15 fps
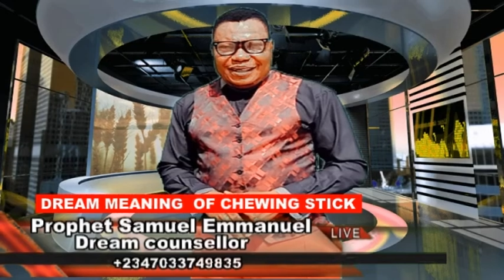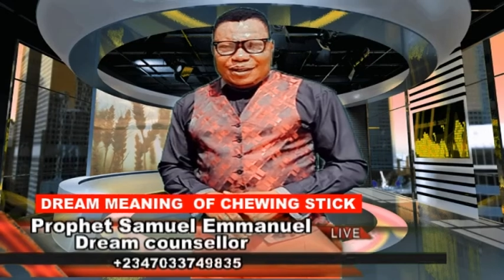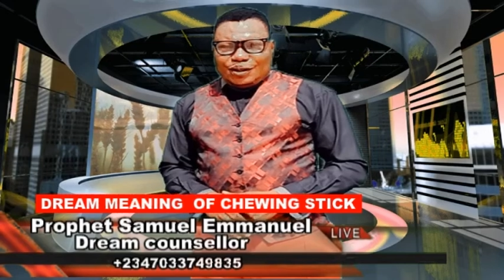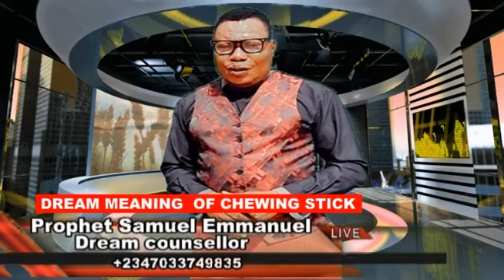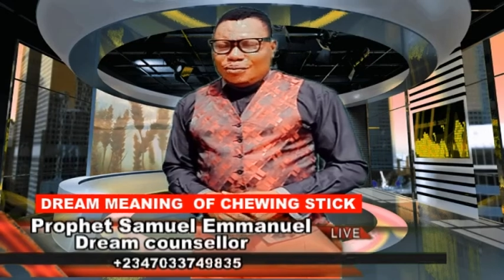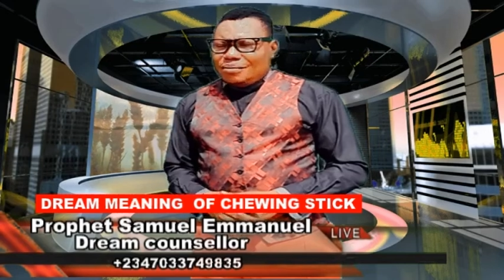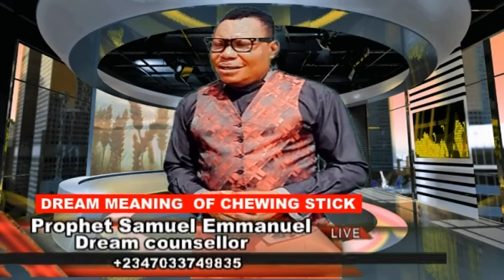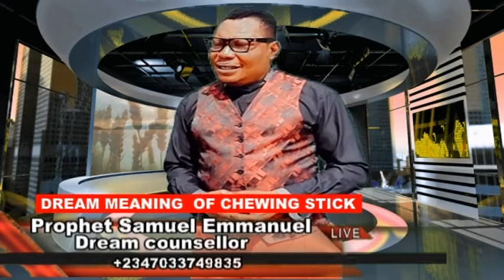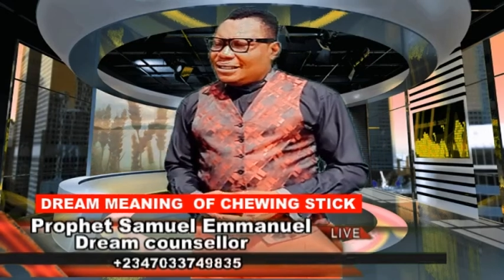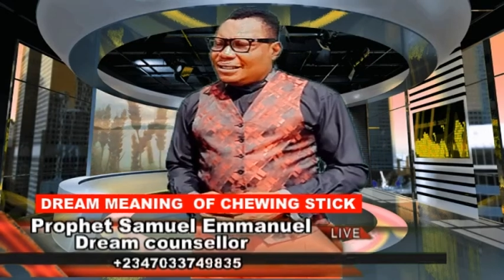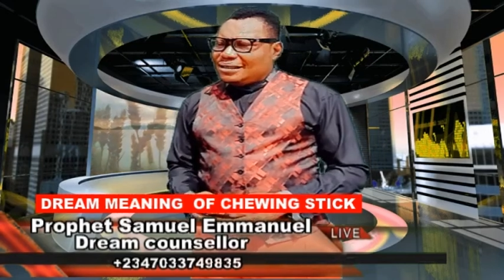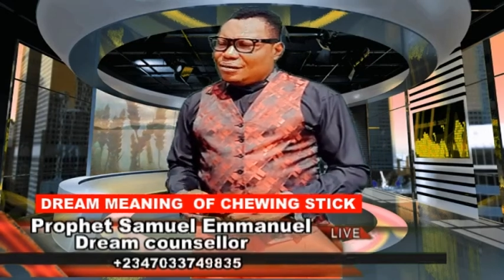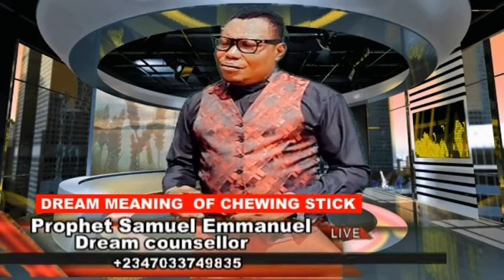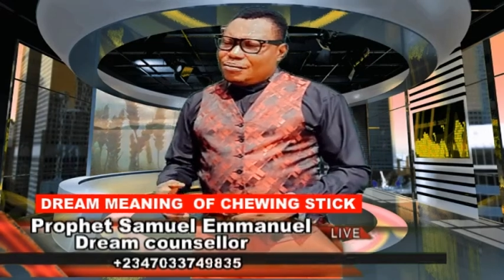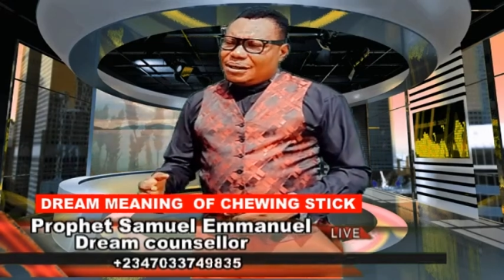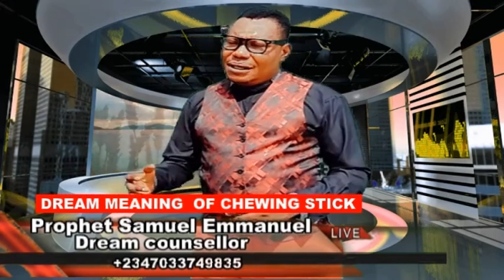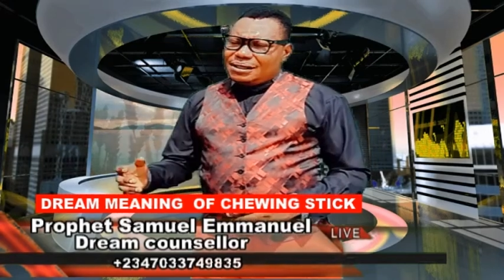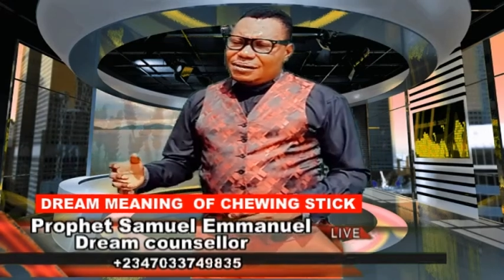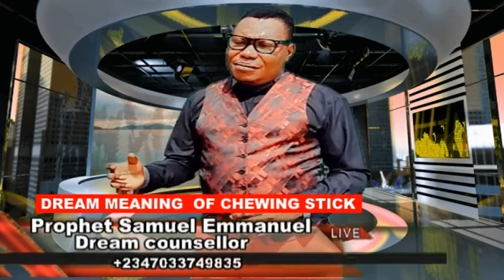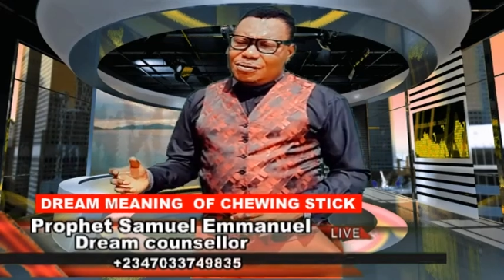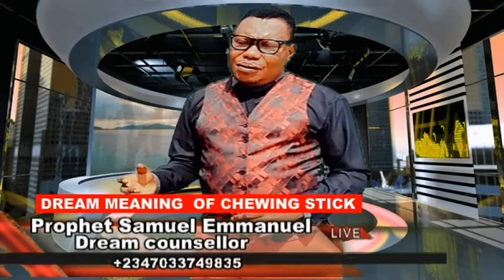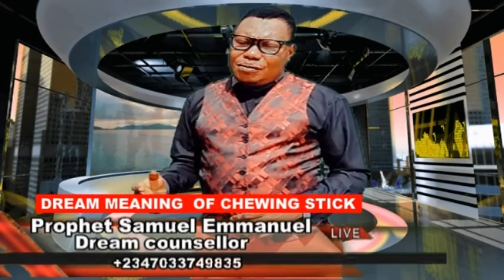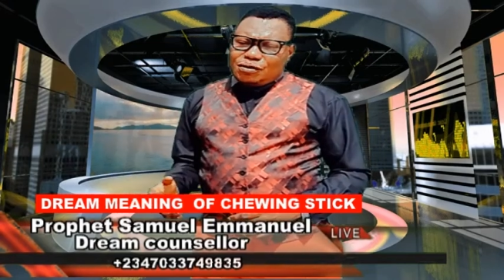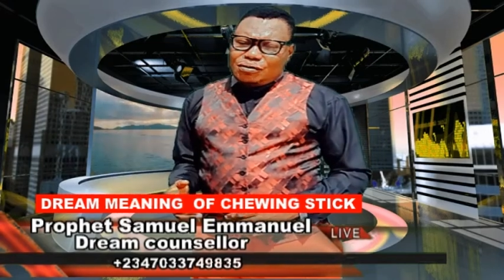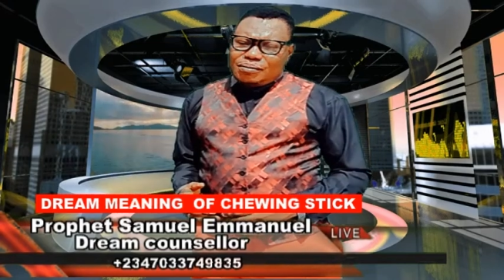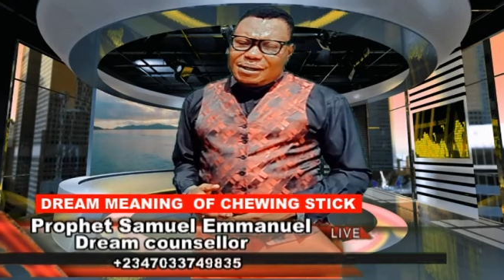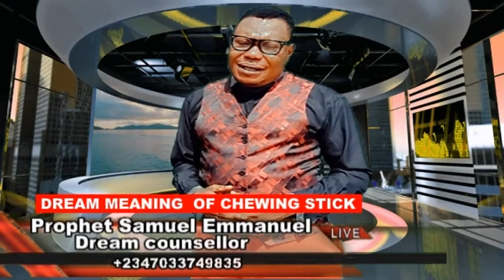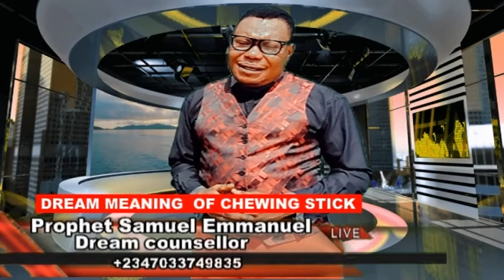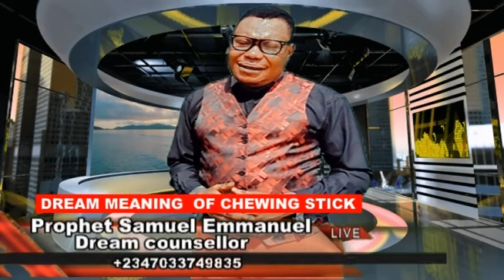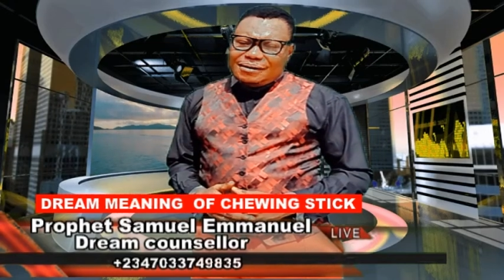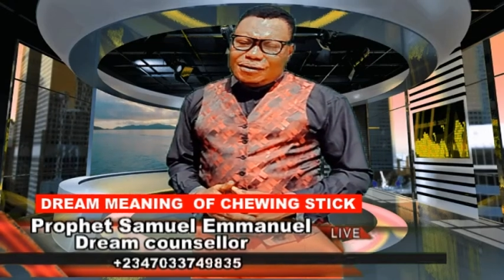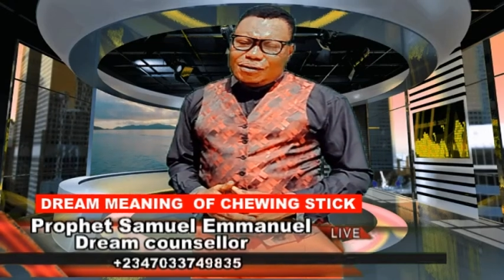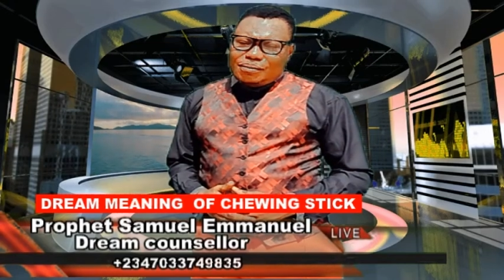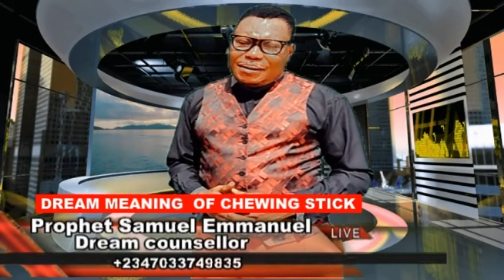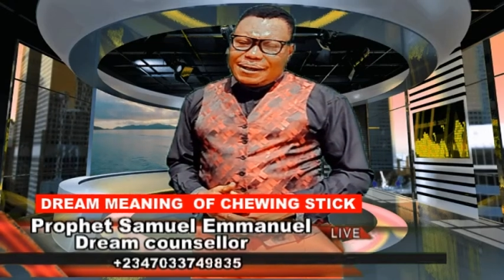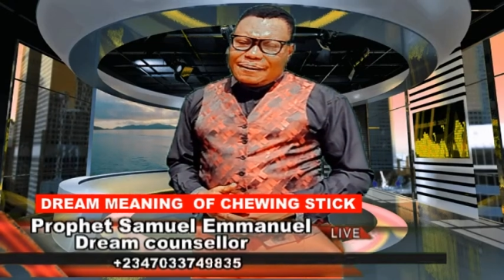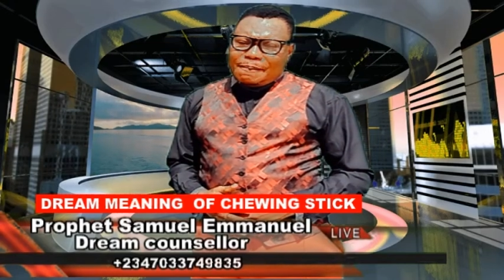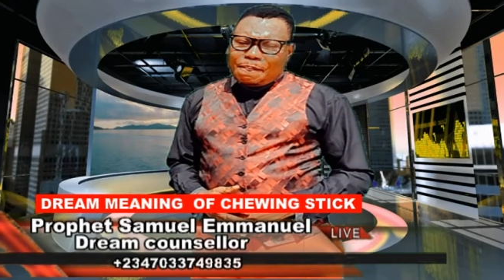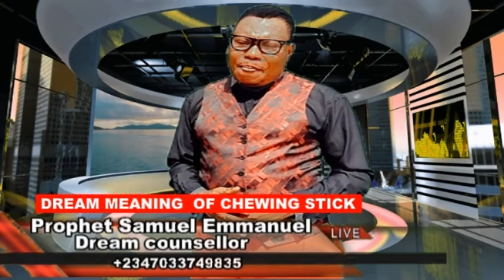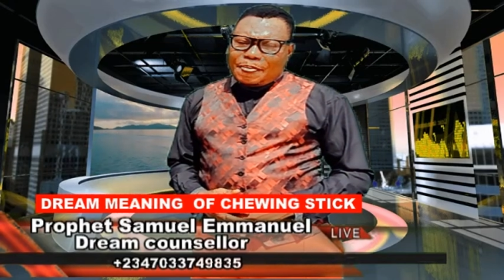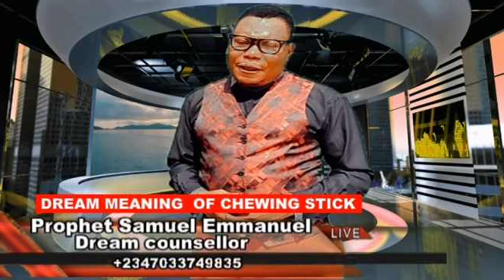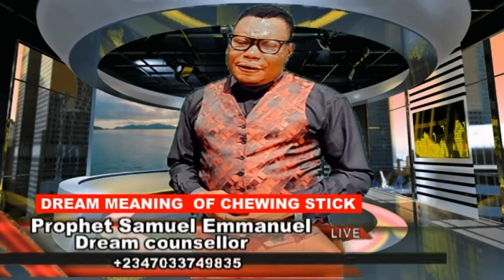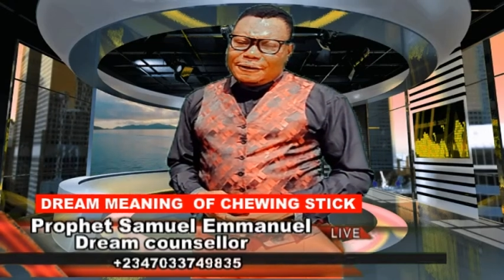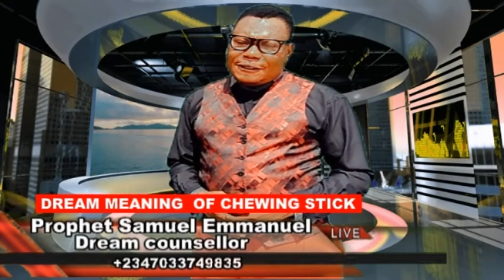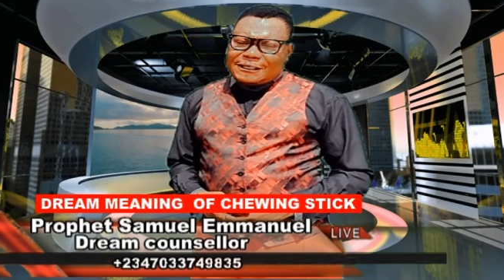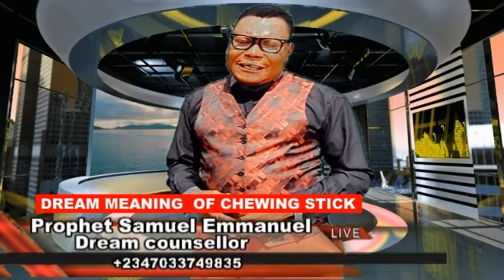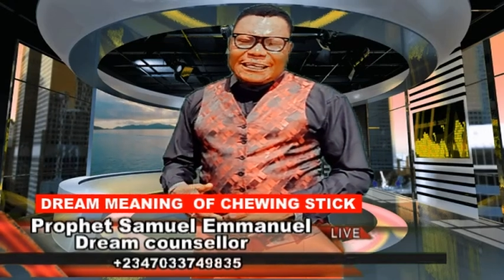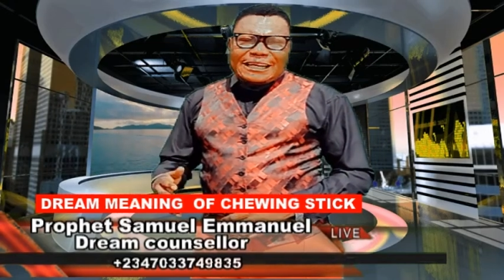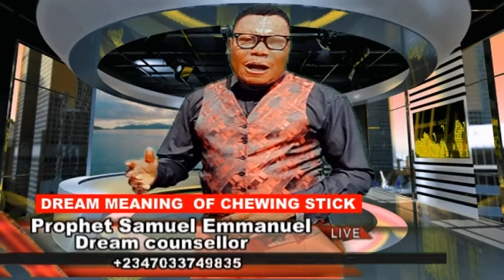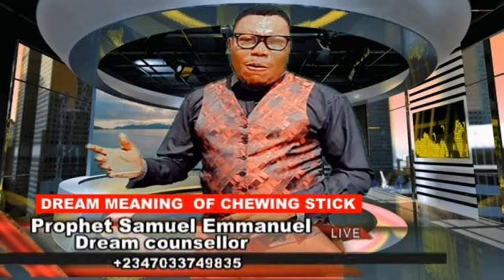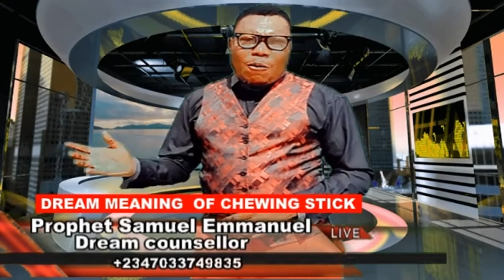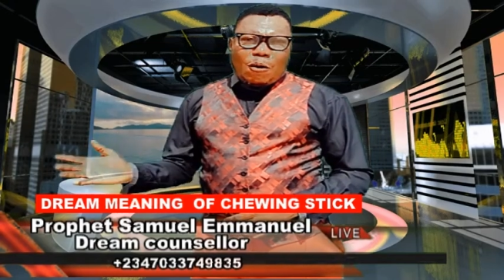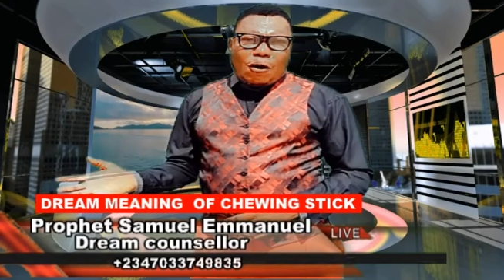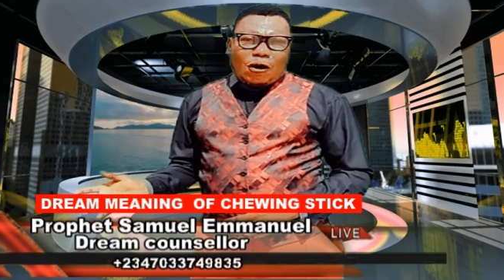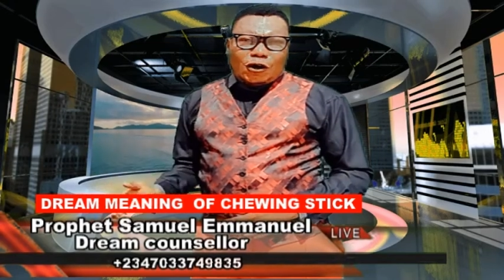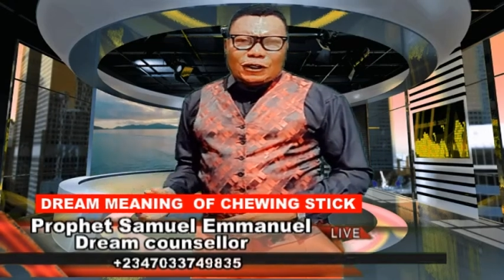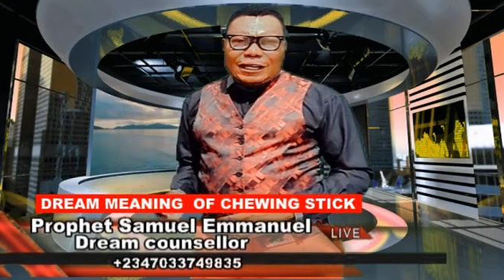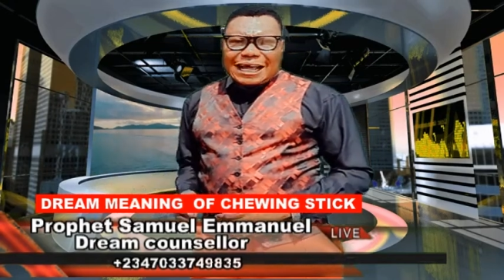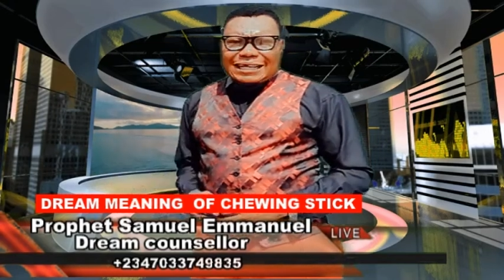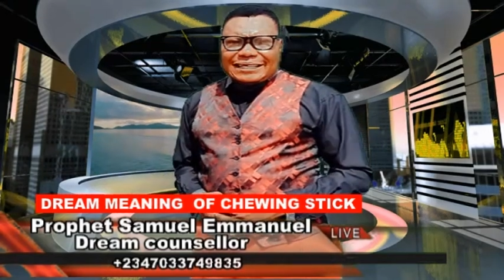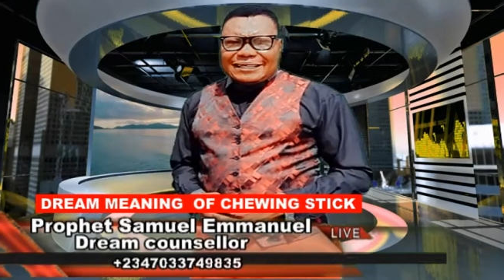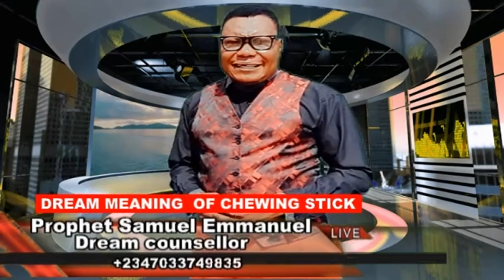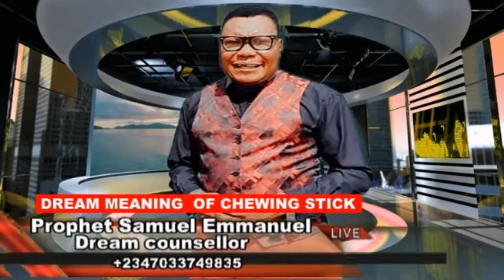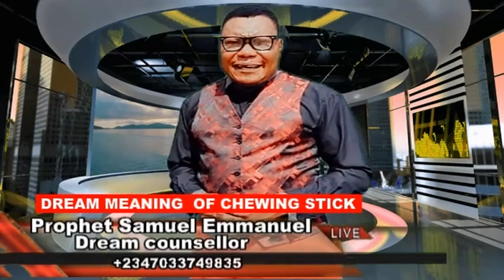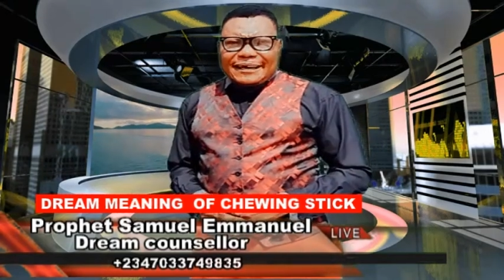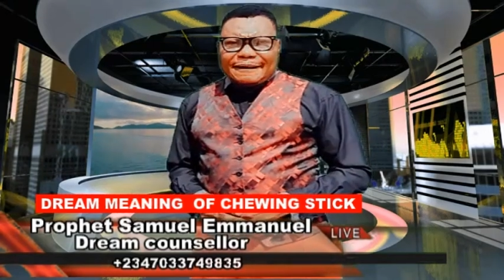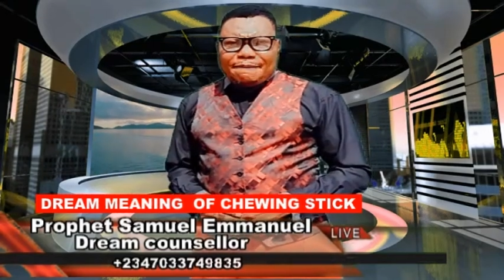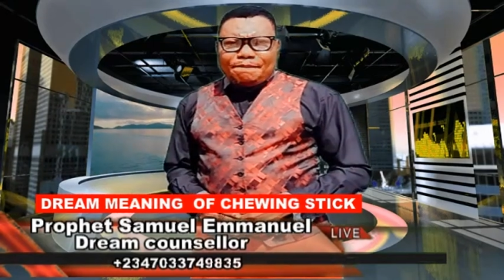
you may you may you may you may say that word last year,